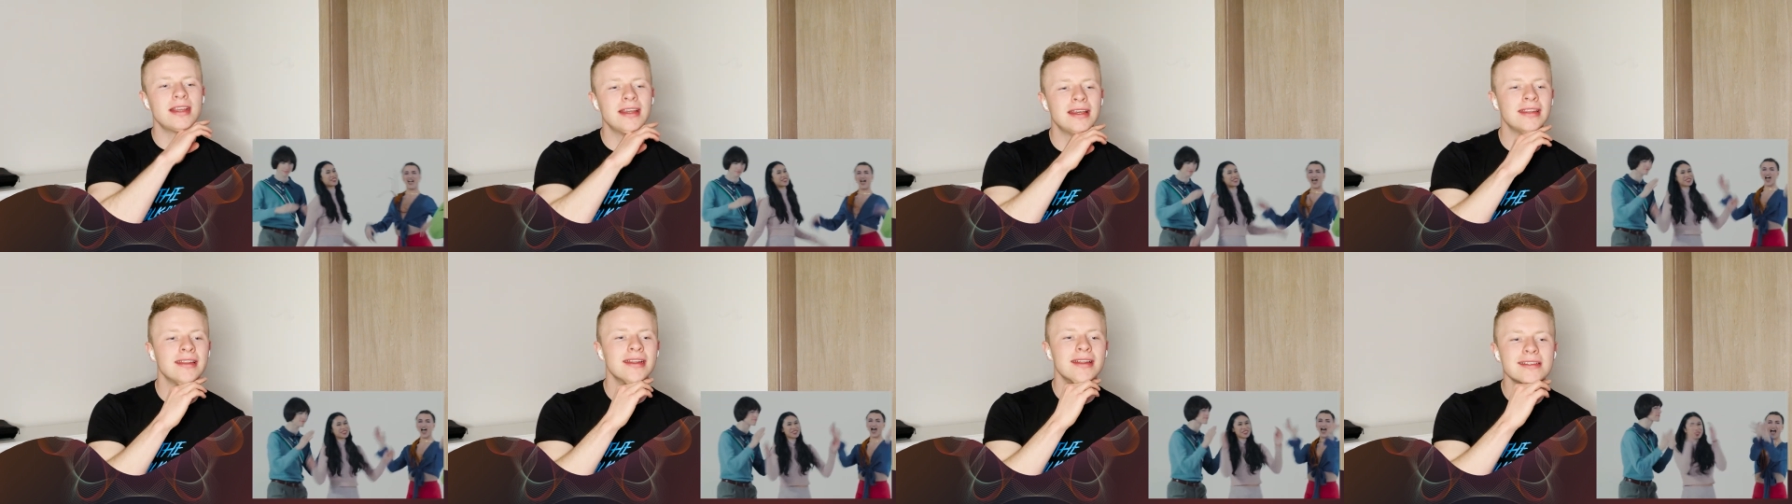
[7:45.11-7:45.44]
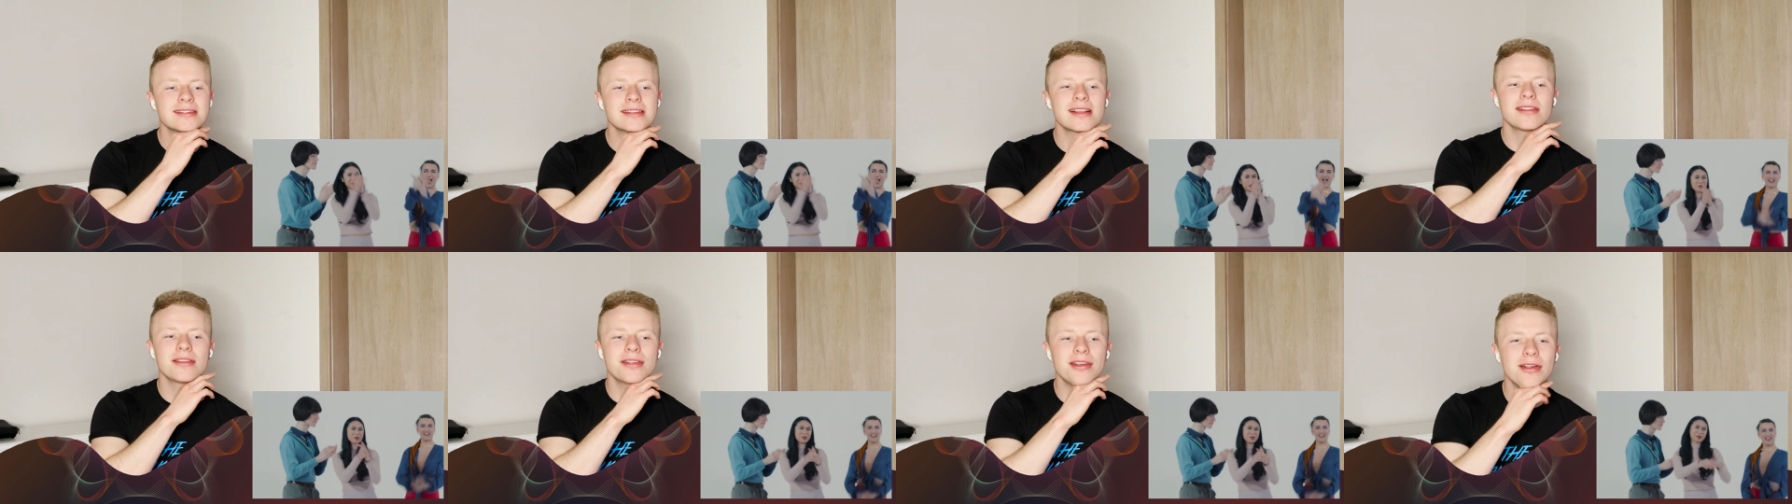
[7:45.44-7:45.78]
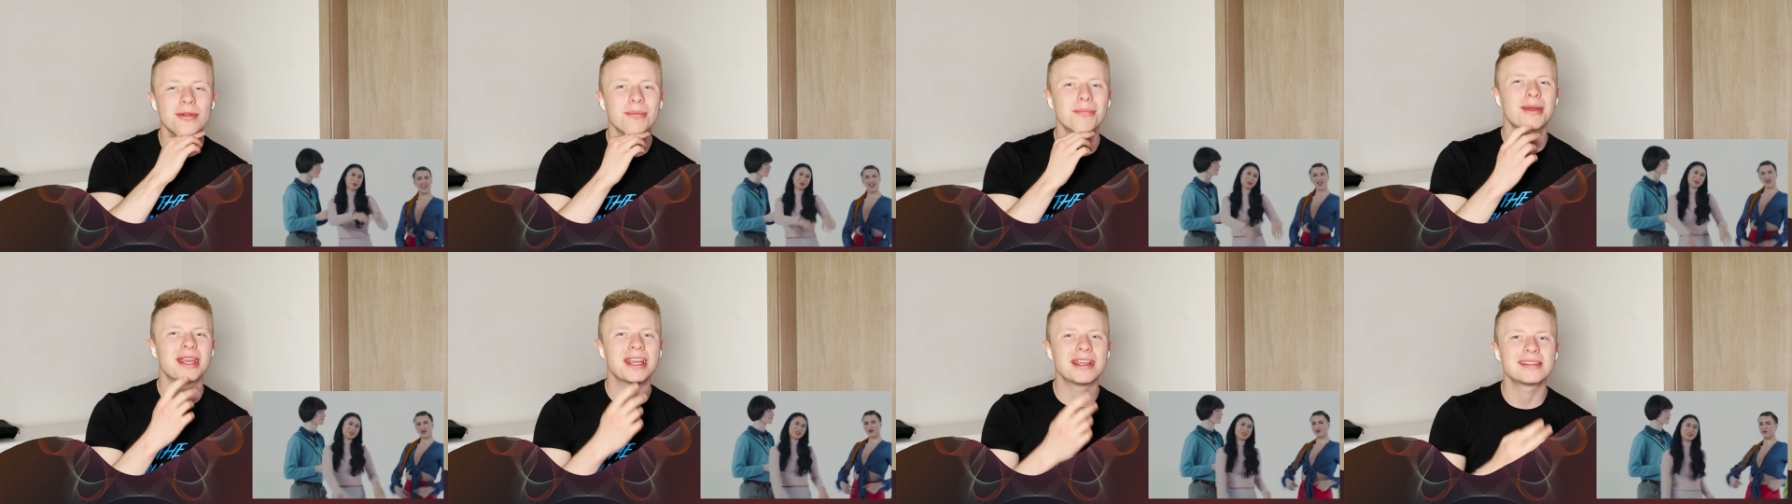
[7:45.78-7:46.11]
it is a little
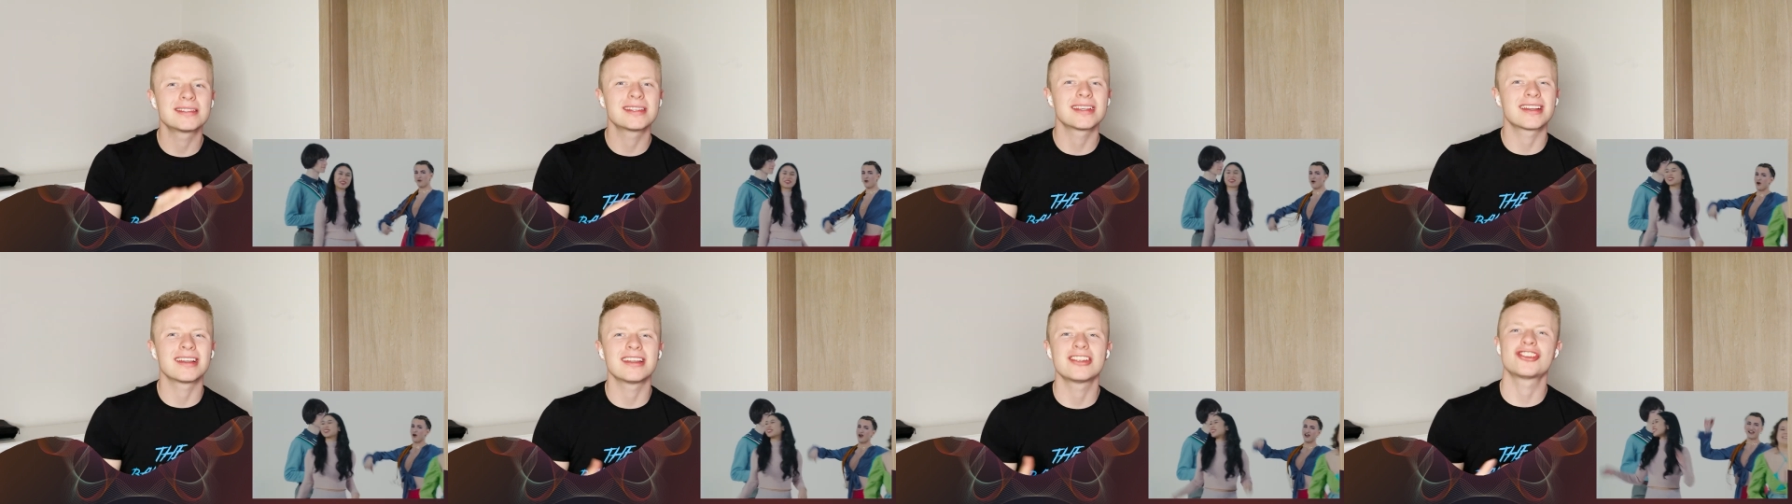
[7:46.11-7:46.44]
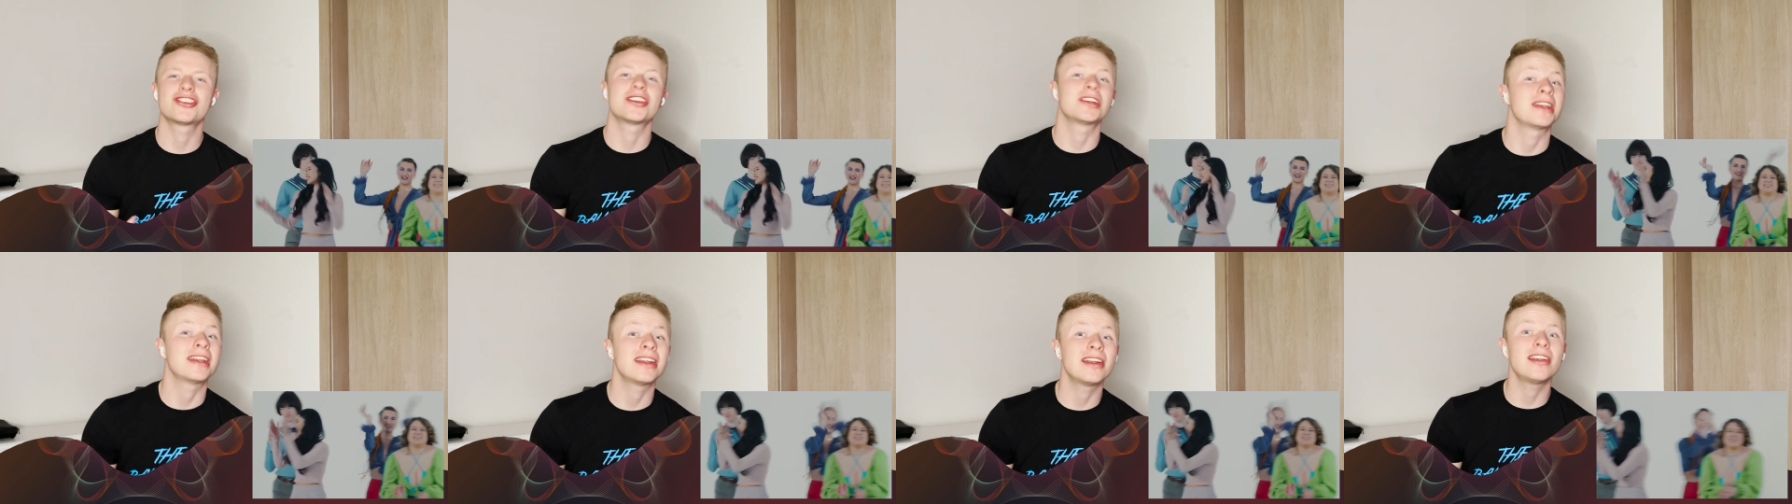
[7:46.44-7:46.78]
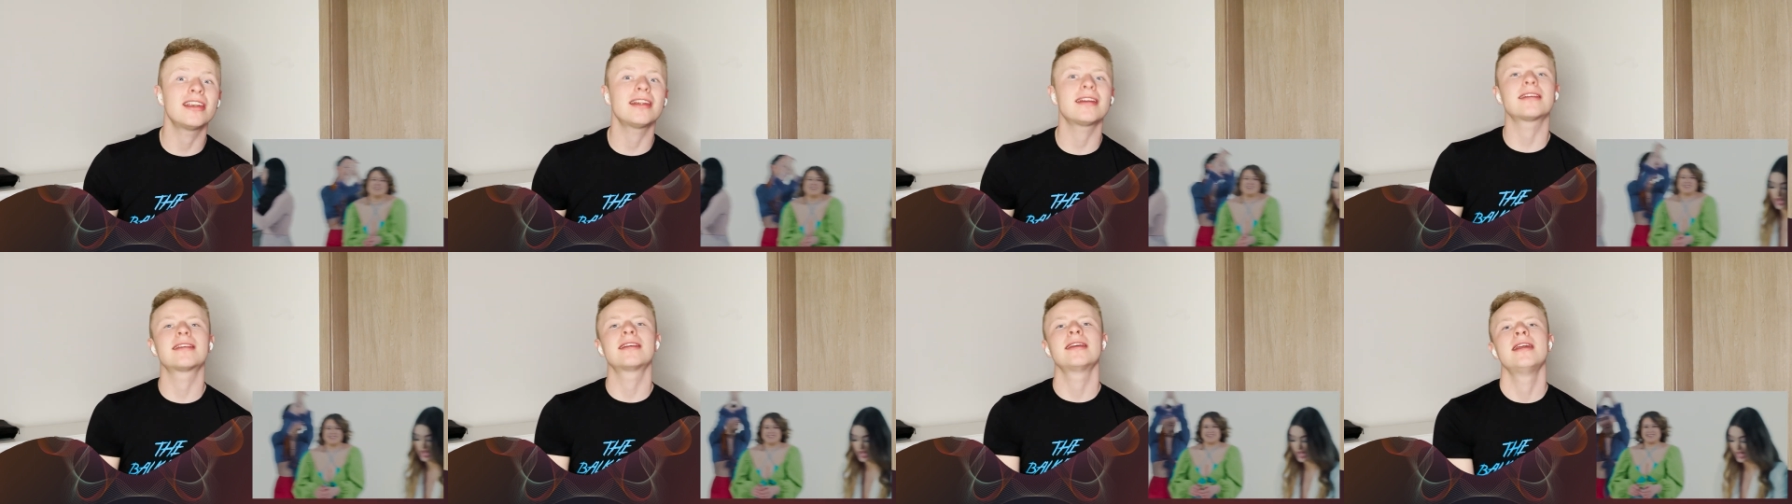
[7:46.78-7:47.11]
basic and
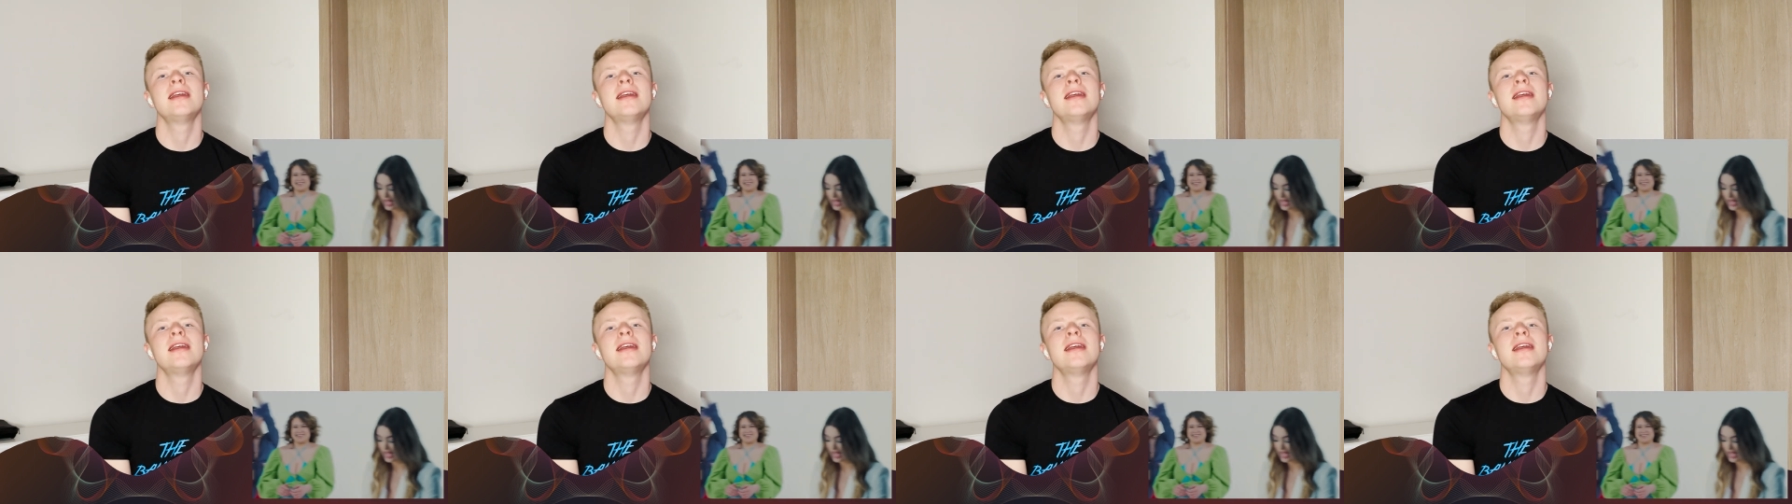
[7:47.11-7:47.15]
generic,